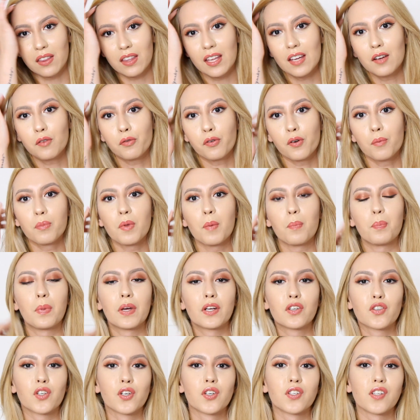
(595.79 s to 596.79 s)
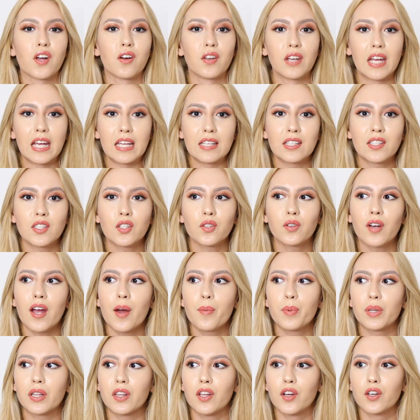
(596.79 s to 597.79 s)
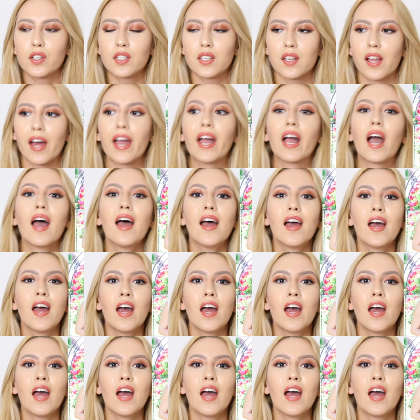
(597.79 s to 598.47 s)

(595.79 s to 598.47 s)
think from the pictures on Instagram it looks like